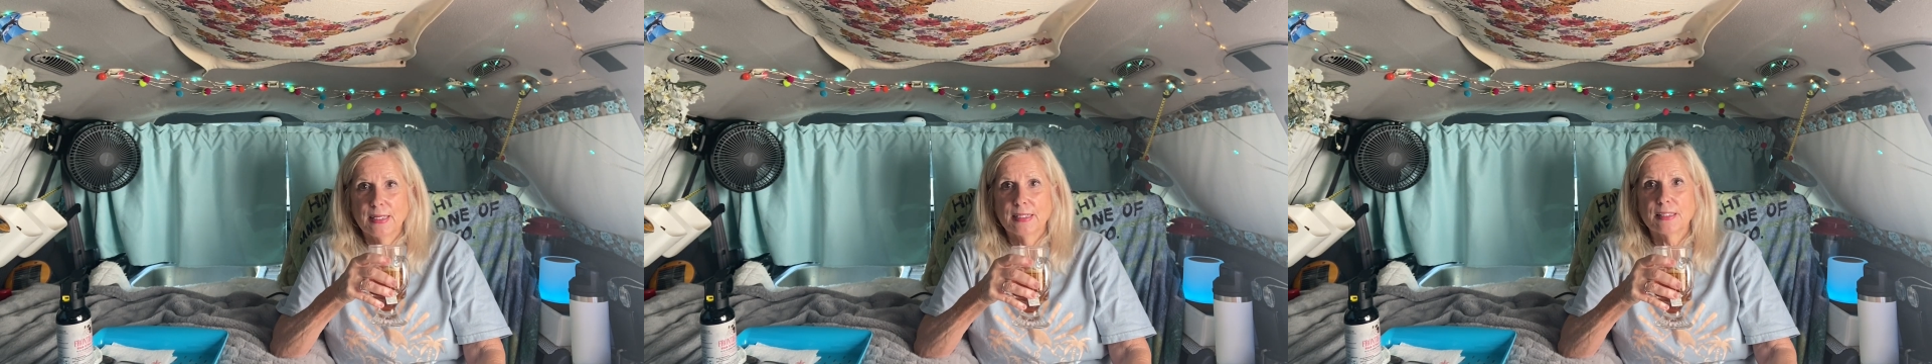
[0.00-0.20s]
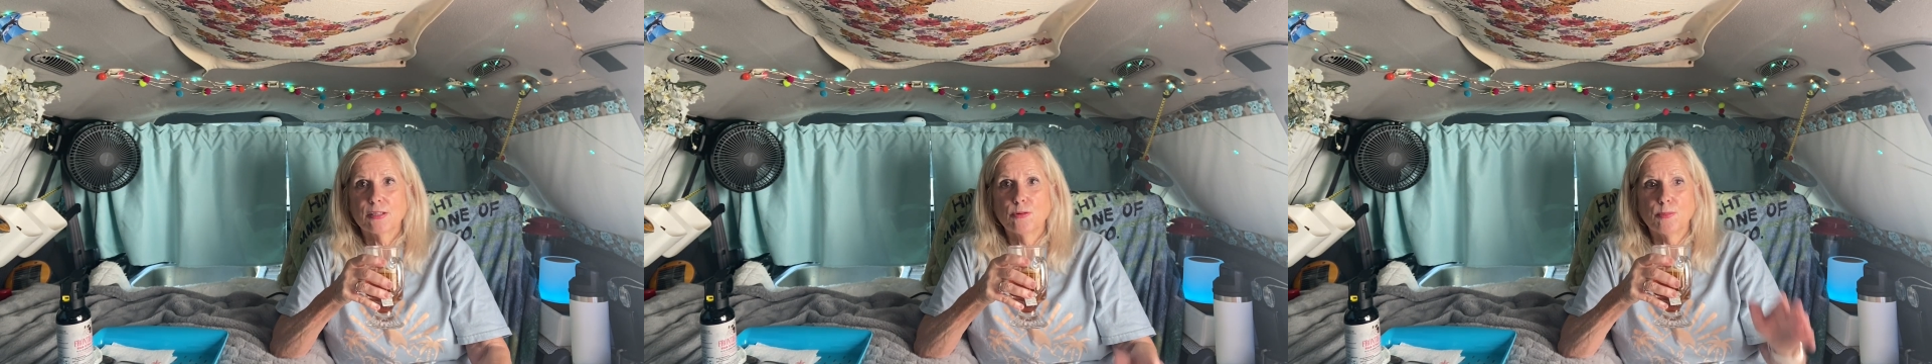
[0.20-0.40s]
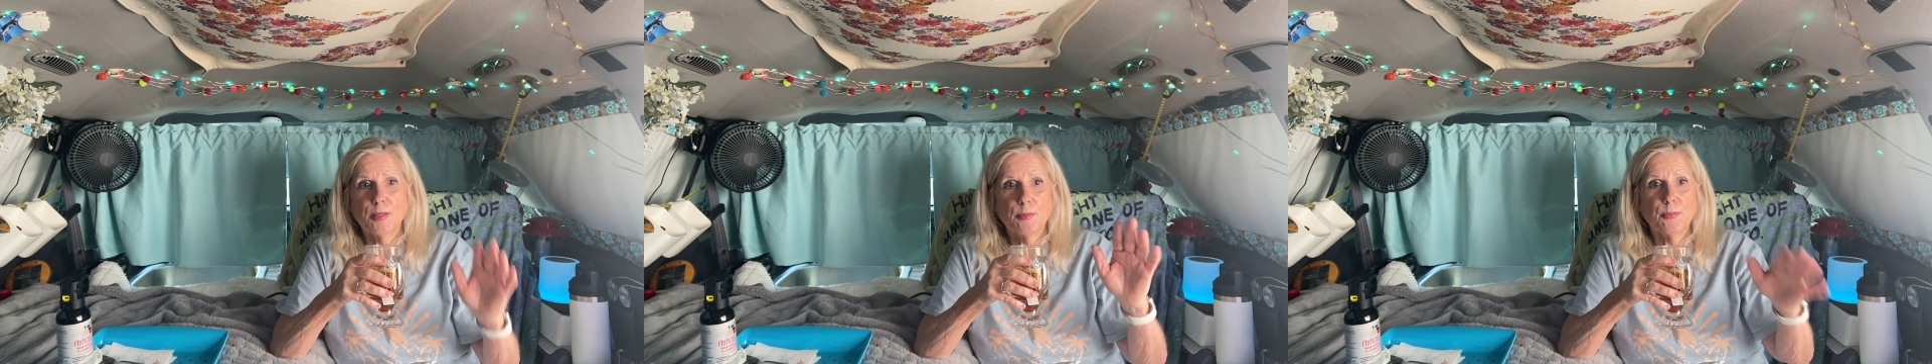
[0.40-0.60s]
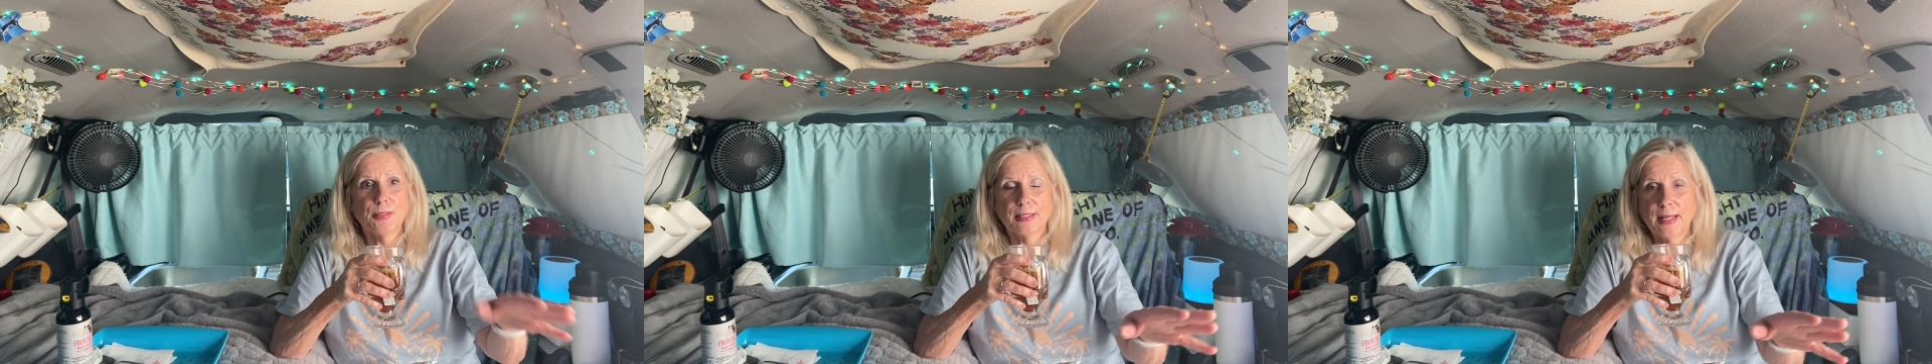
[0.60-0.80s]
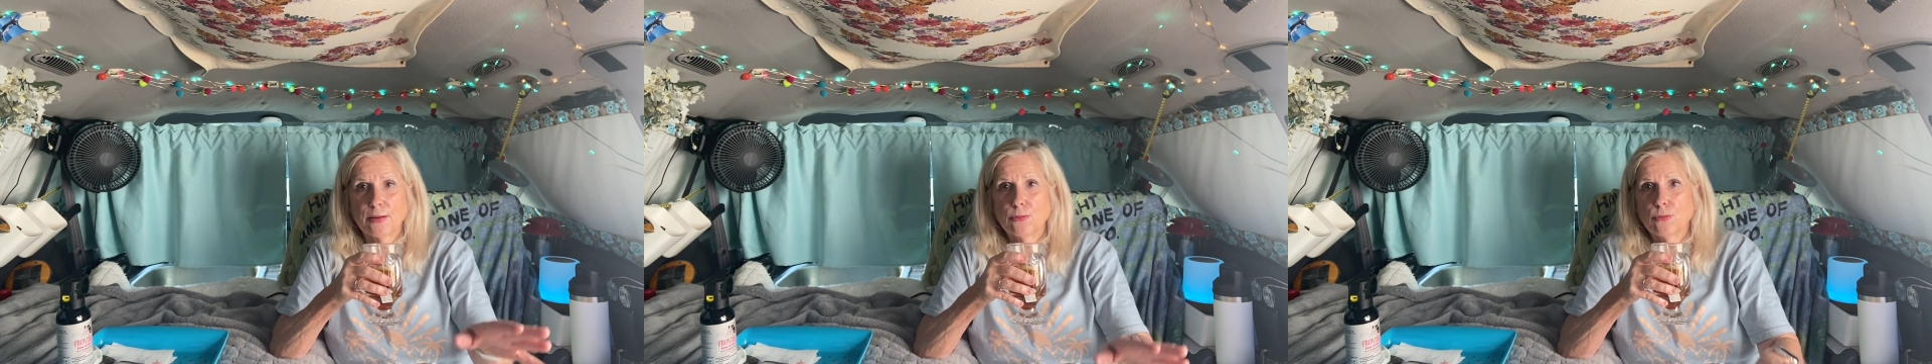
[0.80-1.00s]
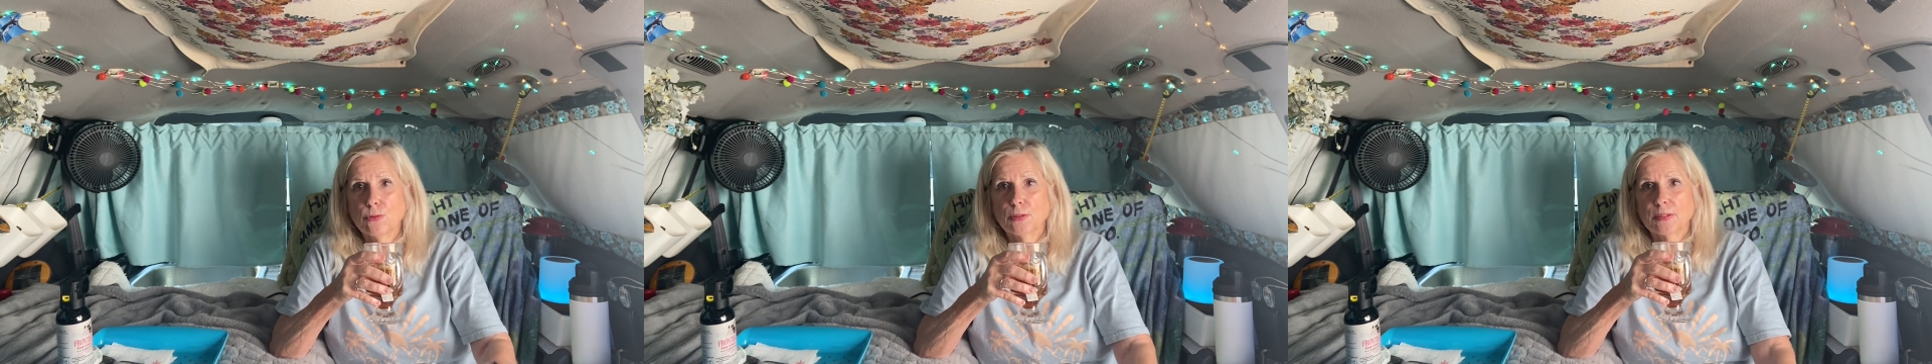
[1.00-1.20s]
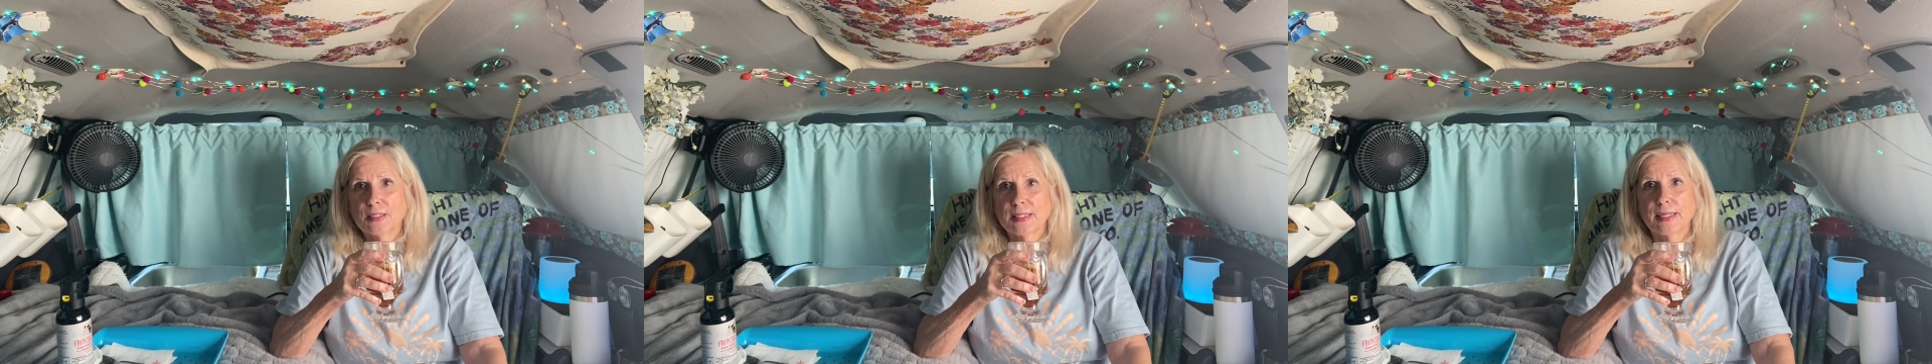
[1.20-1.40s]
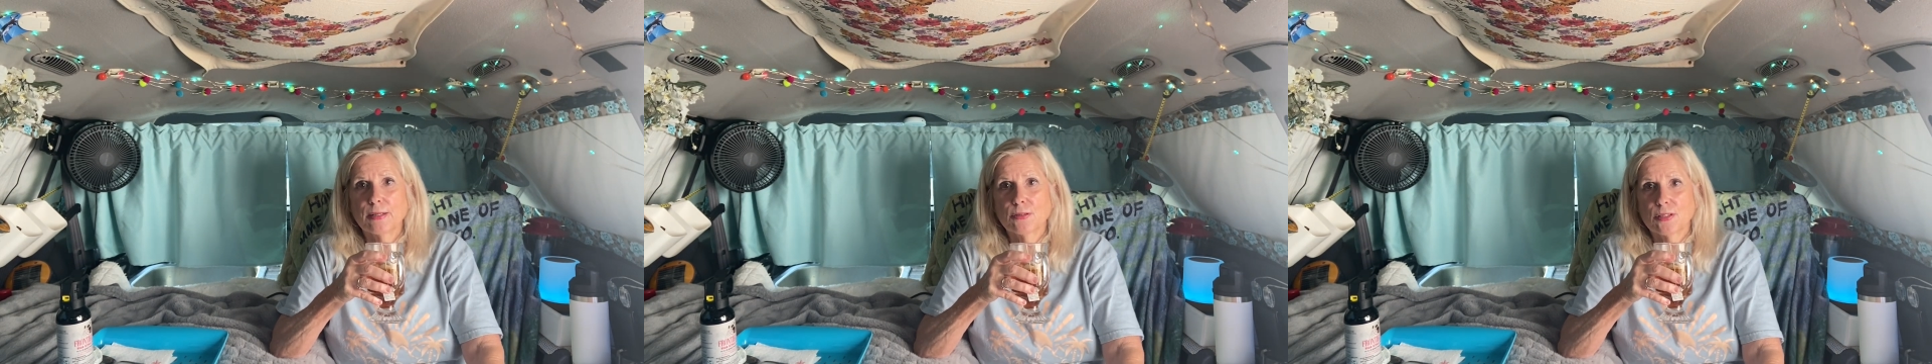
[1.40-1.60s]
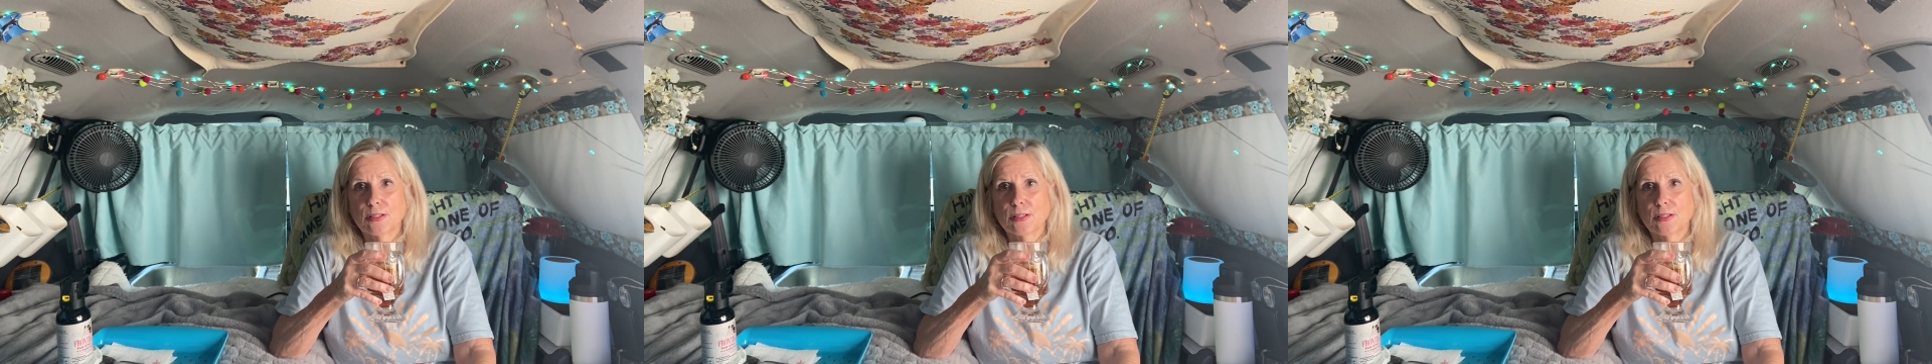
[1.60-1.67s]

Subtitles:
So beeping that horn scares